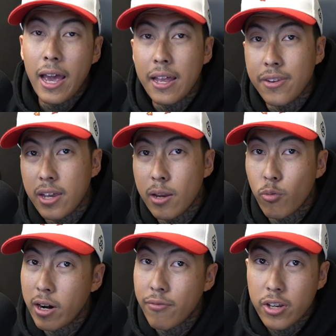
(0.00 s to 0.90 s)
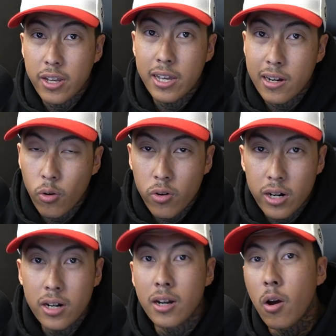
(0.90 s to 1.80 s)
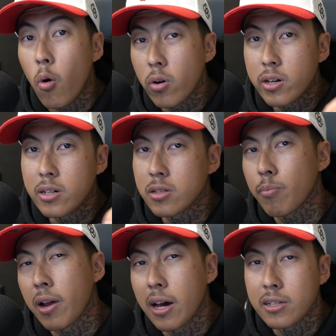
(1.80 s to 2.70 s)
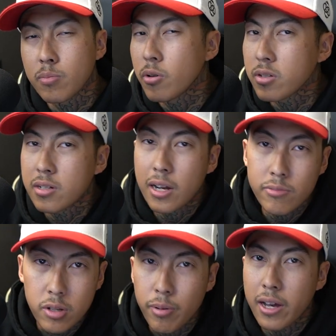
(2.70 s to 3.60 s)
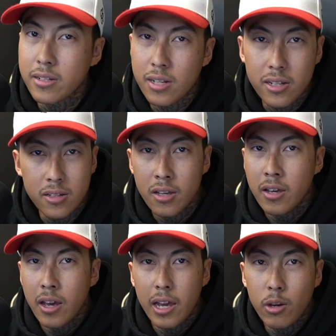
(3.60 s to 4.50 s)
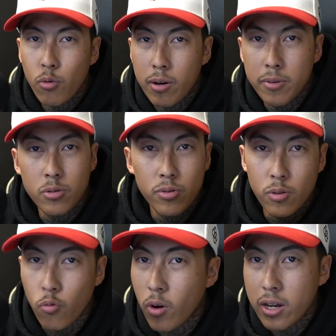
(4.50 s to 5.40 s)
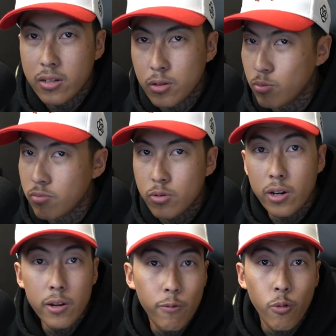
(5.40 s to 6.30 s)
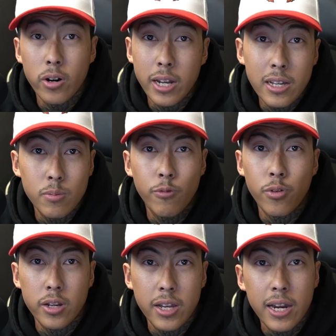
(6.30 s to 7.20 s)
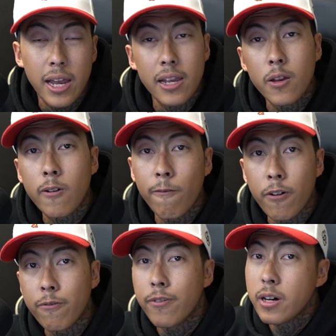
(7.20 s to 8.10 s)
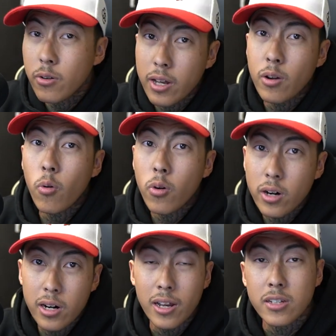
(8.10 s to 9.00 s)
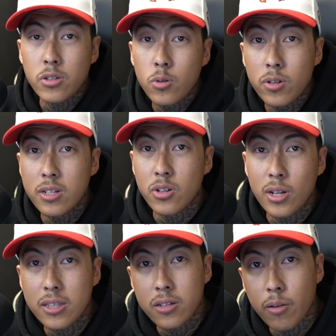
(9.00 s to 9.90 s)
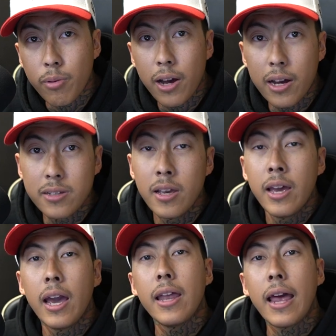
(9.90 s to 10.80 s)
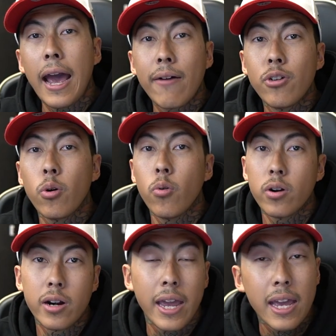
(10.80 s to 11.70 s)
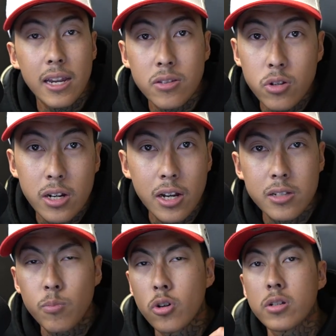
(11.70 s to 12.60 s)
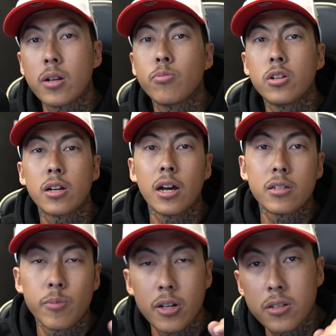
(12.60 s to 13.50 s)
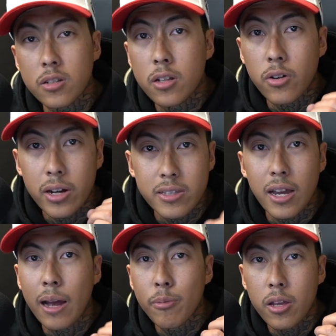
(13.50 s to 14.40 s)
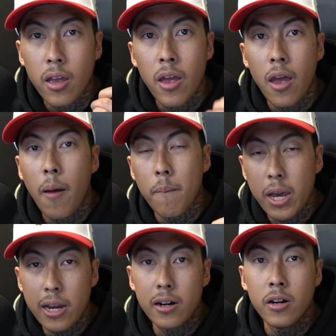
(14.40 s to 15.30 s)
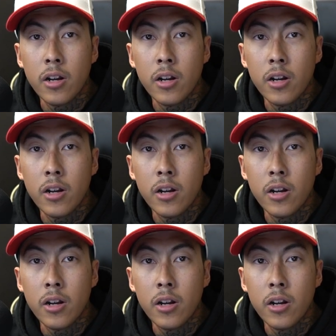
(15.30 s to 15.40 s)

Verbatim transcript: and then whenever you get an order, order the supplies. Most of the time, supplies takes anywhere between one to three to four days before you get it, and you can fulfill an order as soon as you get the supplies and have the order handed to your customer or shipped to your customer in still a timely manner.